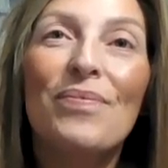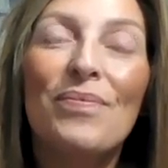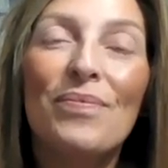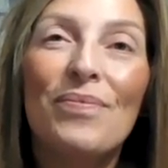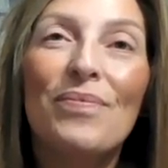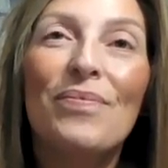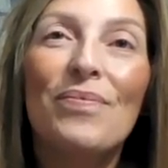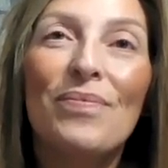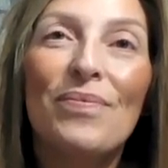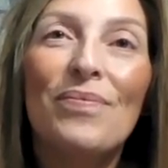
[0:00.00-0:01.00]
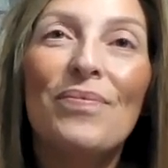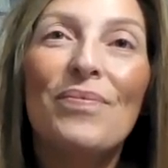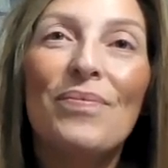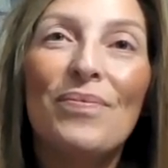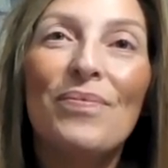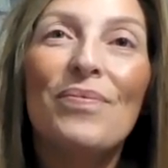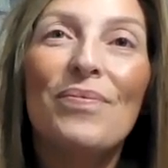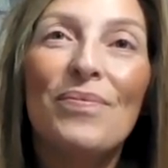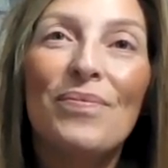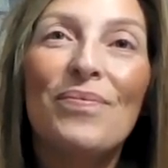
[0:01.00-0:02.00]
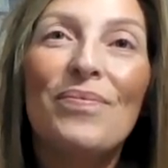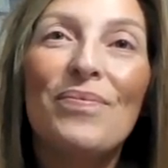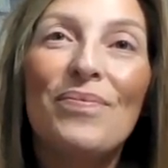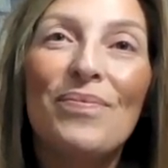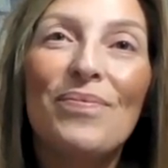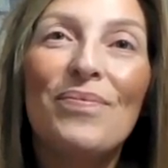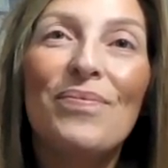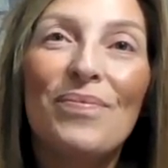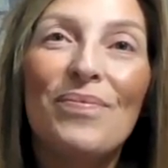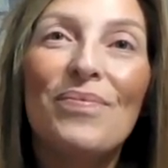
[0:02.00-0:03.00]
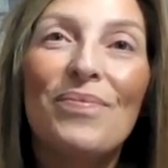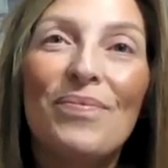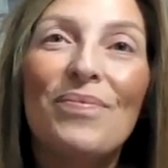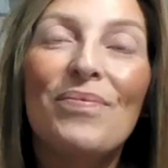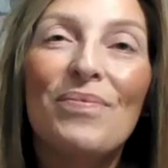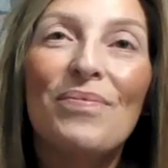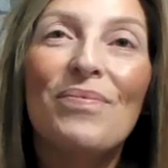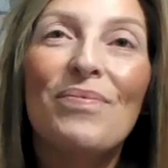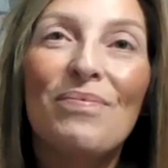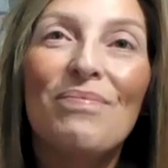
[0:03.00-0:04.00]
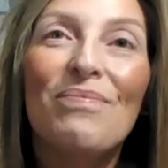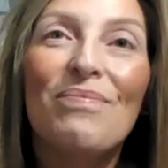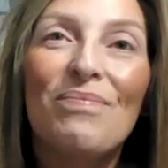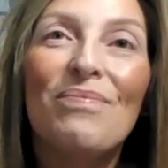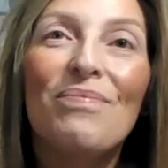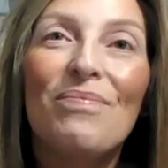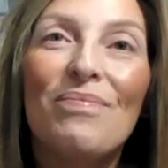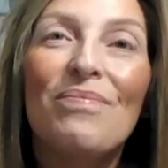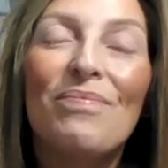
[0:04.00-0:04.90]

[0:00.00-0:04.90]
(silent)